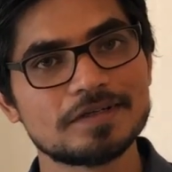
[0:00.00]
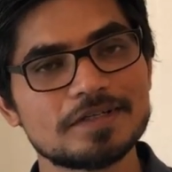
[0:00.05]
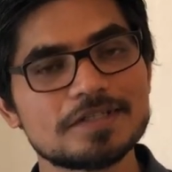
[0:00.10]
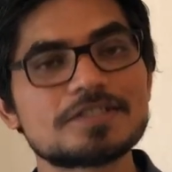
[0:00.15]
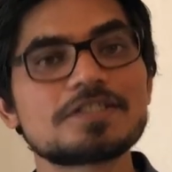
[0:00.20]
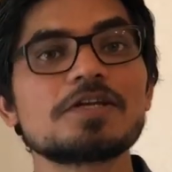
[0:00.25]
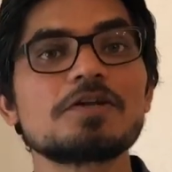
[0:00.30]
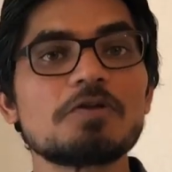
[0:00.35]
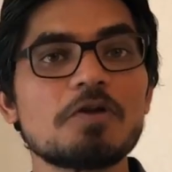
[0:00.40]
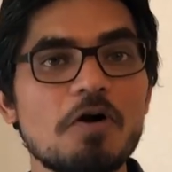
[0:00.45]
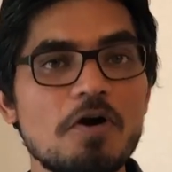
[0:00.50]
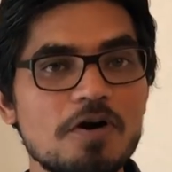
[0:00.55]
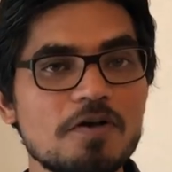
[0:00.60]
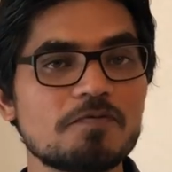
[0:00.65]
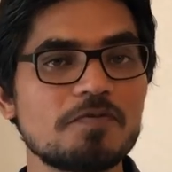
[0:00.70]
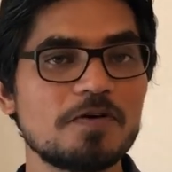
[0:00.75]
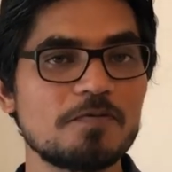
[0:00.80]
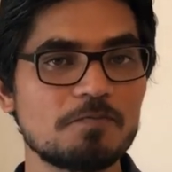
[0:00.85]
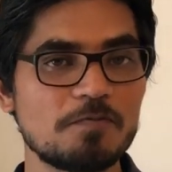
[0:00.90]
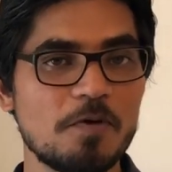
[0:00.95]
it's a lot
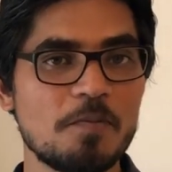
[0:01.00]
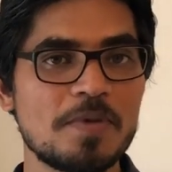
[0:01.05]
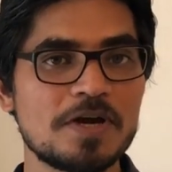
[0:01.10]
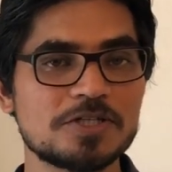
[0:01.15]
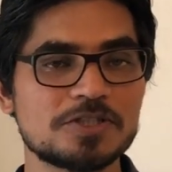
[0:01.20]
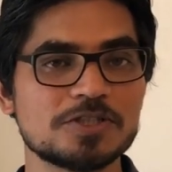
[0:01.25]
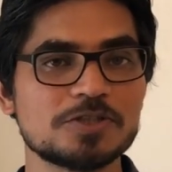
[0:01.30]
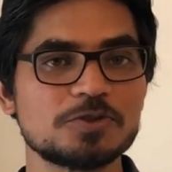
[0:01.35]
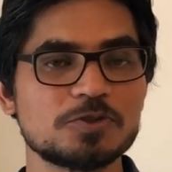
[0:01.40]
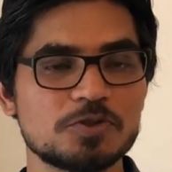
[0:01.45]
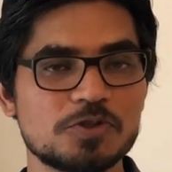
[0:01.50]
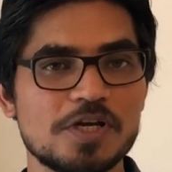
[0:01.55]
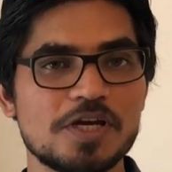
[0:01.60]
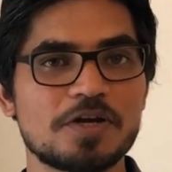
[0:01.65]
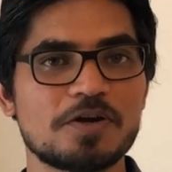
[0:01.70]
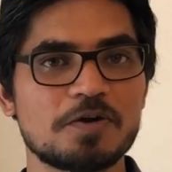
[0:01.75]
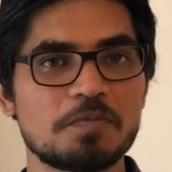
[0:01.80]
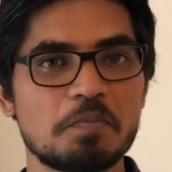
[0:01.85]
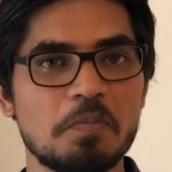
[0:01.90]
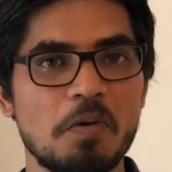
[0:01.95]
of information to
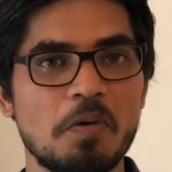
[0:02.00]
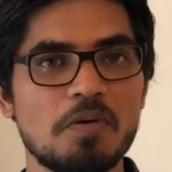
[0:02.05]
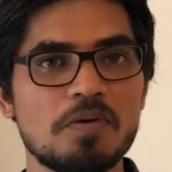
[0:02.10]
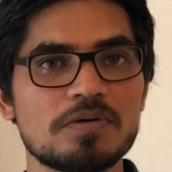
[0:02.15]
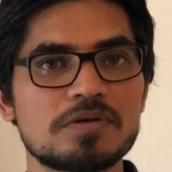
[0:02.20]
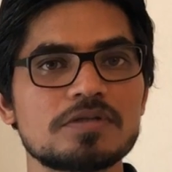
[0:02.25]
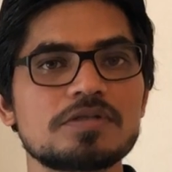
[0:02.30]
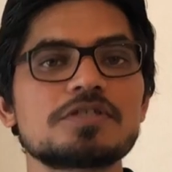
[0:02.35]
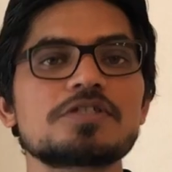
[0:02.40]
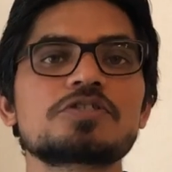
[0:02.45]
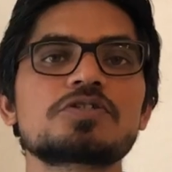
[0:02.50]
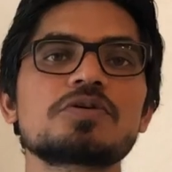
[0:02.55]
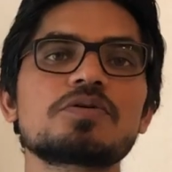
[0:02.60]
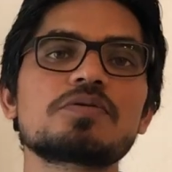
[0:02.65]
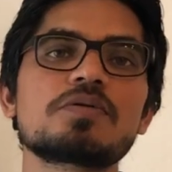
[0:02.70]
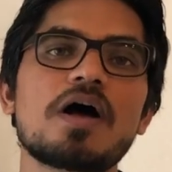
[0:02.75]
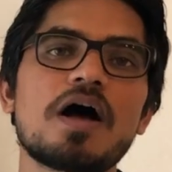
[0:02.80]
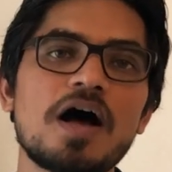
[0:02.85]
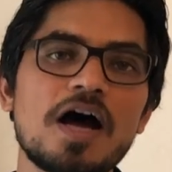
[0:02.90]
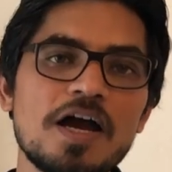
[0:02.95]
take on board.
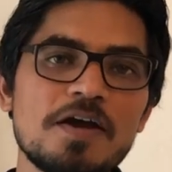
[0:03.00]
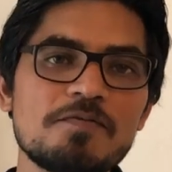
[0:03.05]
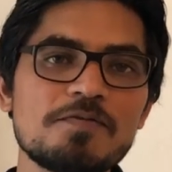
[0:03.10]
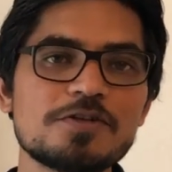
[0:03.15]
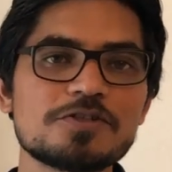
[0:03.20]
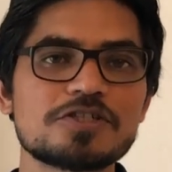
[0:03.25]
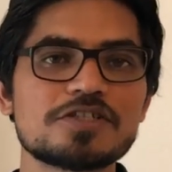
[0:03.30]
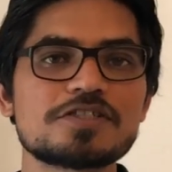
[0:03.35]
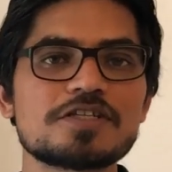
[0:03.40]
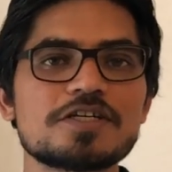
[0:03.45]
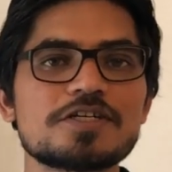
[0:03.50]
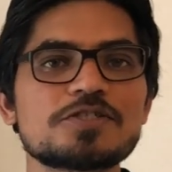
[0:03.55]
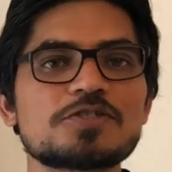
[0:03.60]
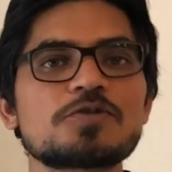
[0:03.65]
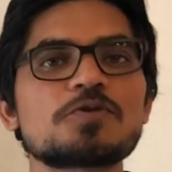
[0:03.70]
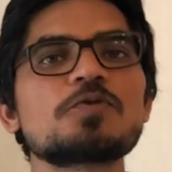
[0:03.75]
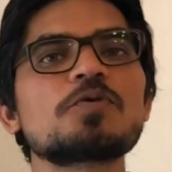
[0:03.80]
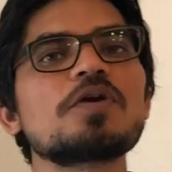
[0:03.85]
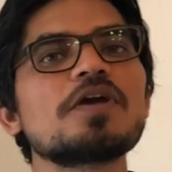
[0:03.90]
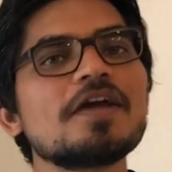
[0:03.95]
So I will
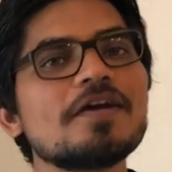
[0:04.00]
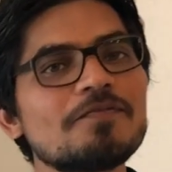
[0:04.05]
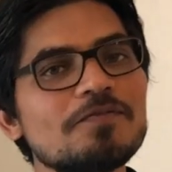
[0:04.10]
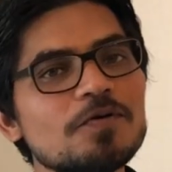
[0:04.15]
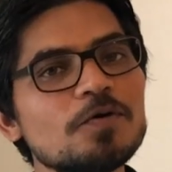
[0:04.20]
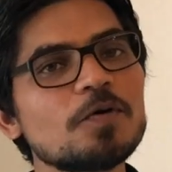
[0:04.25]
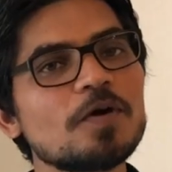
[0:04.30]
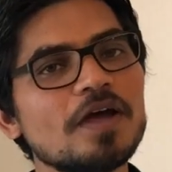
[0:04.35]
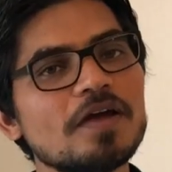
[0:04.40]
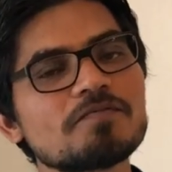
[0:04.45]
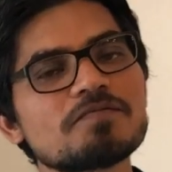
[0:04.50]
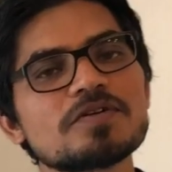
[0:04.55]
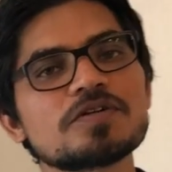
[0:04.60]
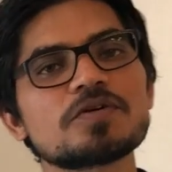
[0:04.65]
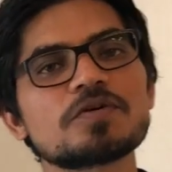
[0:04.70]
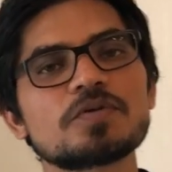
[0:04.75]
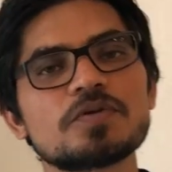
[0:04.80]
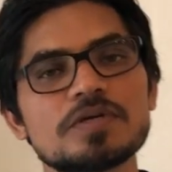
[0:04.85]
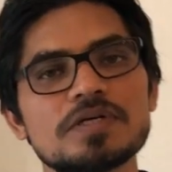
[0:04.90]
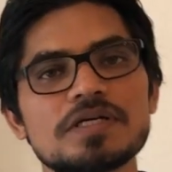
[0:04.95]
suggest you, if you have
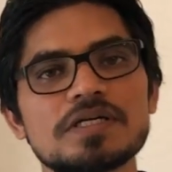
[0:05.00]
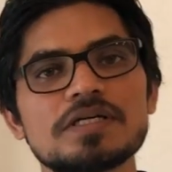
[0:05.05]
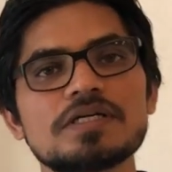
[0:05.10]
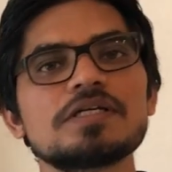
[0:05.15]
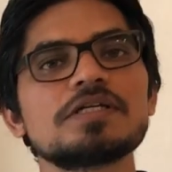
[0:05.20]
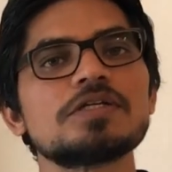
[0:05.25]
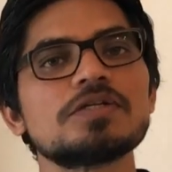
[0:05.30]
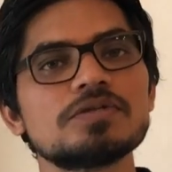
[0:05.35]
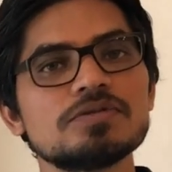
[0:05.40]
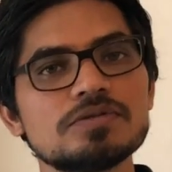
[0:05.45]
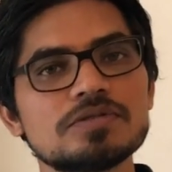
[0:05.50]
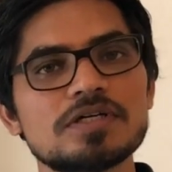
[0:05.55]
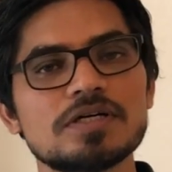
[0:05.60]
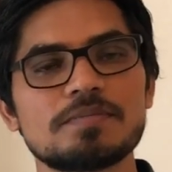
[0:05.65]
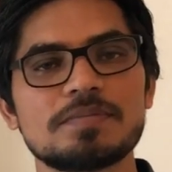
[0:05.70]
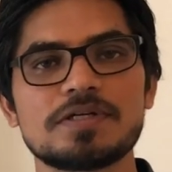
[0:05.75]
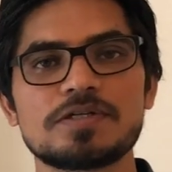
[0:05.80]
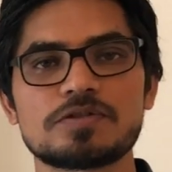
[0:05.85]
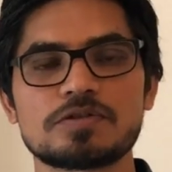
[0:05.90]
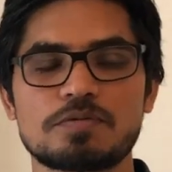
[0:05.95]
any query, do
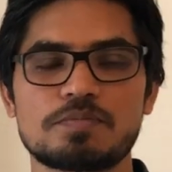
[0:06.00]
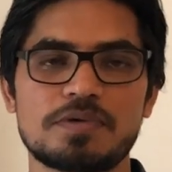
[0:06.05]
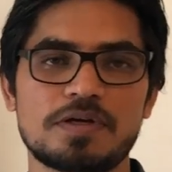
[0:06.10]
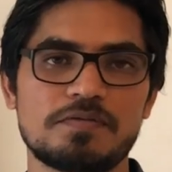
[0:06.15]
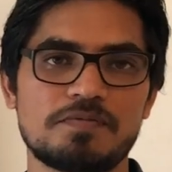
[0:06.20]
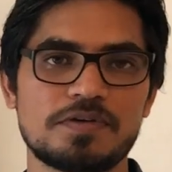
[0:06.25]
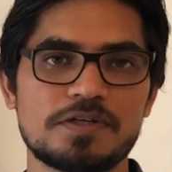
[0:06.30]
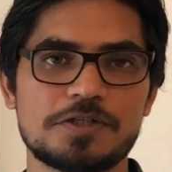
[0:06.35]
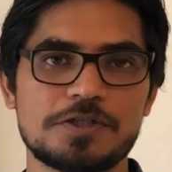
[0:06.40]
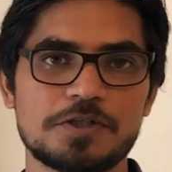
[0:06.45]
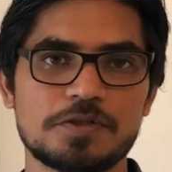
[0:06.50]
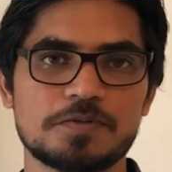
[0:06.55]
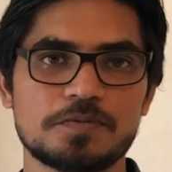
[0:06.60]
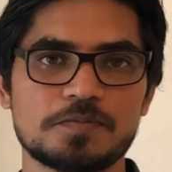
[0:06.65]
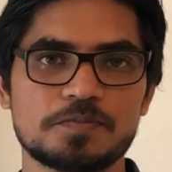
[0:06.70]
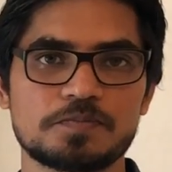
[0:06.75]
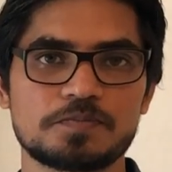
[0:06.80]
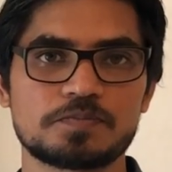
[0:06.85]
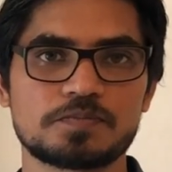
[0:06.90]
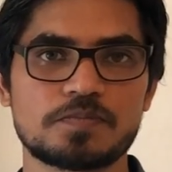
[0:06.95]
comment on my video.
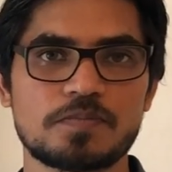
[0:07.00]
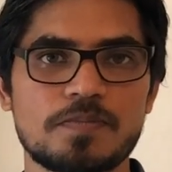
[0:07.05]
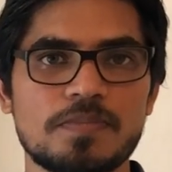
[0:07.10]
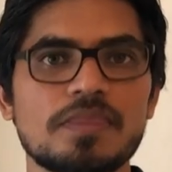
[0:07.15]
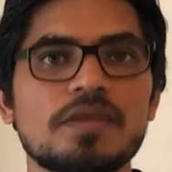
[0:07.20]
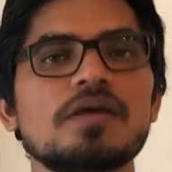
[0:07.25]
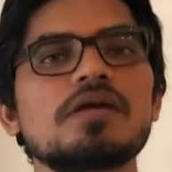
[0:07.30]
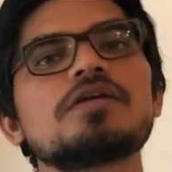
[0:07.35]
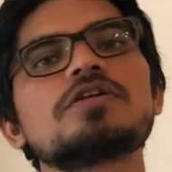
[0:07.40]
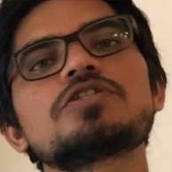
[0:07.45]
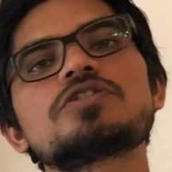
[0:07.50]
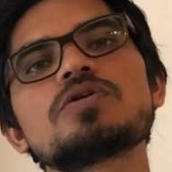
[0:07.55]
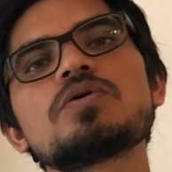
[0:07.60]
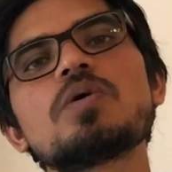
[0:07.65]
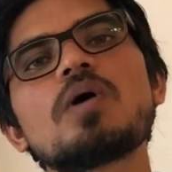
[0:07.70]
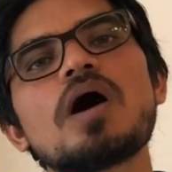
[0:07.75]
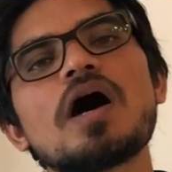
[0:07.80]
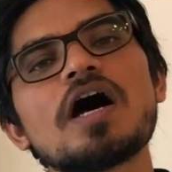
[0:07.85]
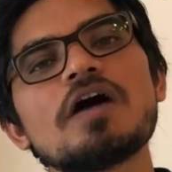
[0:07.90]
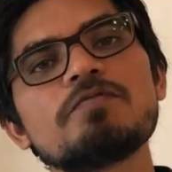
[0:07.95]

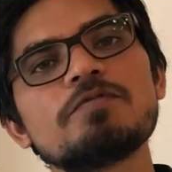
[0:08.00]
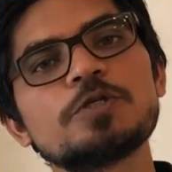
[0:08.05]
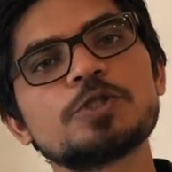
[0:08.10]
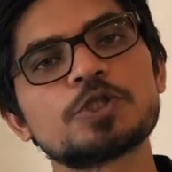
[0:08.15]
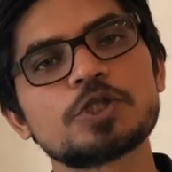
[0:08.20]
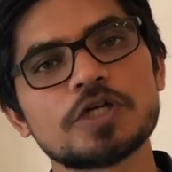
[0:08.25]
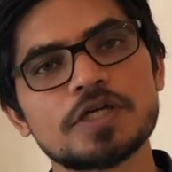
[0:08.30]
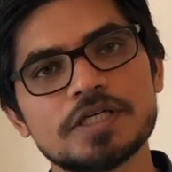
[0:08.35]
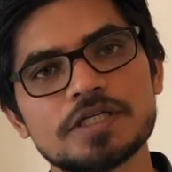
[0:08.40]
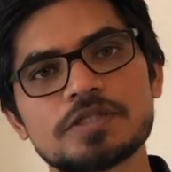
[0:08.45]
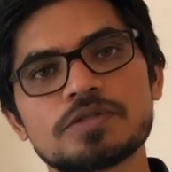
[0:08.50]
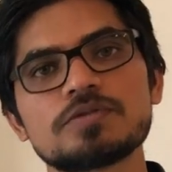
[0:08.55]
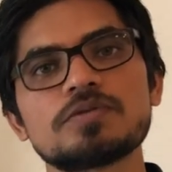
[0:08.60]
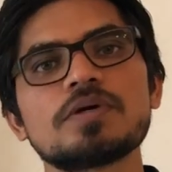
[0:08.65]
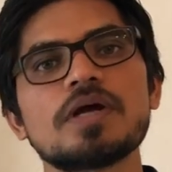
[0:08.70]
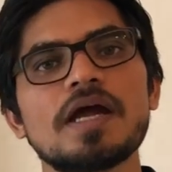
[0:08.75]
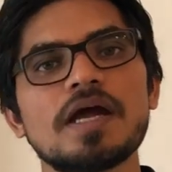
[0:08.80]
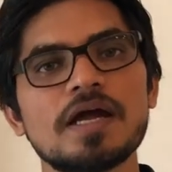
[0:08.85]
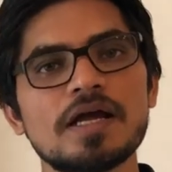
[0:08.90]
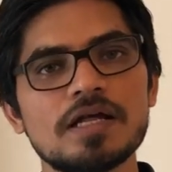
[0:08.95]
So I will try
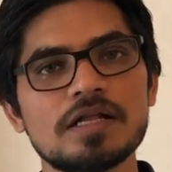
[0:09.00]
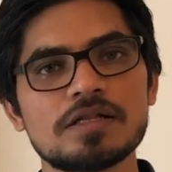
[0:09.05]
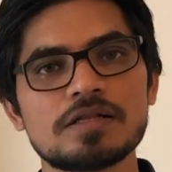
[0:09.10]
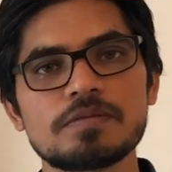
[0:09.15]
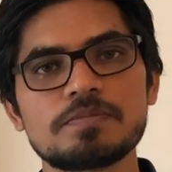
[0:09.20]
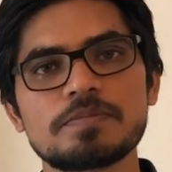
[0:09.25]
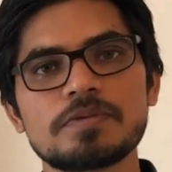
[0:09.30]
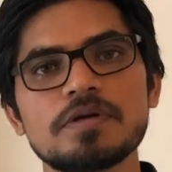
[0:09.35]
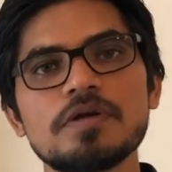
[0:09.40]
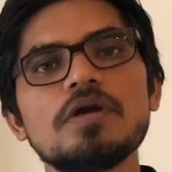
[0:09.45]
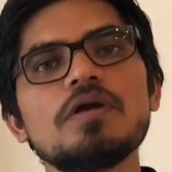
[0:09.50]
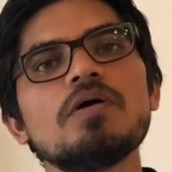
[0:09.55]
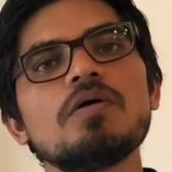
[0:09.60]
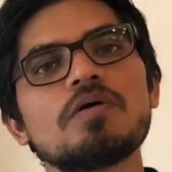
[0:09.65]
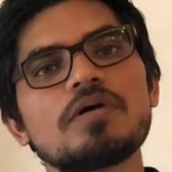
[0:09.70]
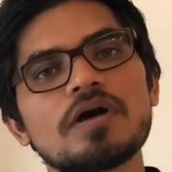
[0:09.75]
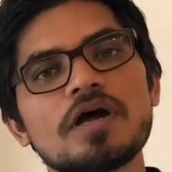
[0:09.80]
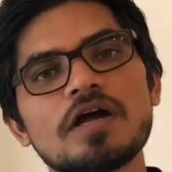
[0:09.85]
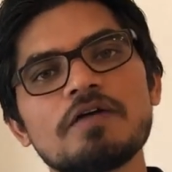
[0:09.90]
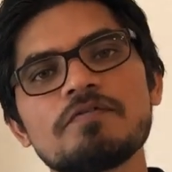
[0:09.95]
to help
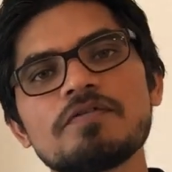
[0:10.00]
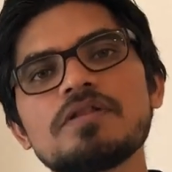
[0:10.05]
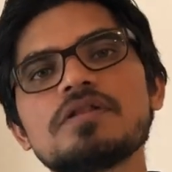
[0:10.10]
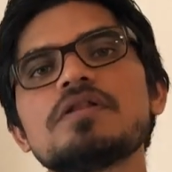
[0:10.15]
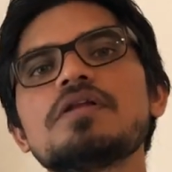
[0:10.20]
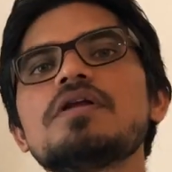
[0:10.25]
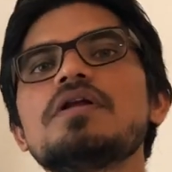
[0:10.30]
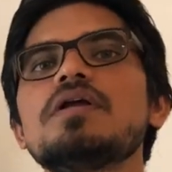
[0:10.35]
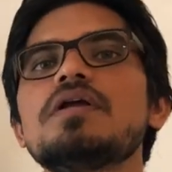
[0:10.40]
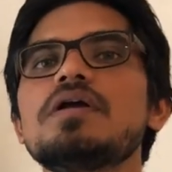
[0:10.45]
or I will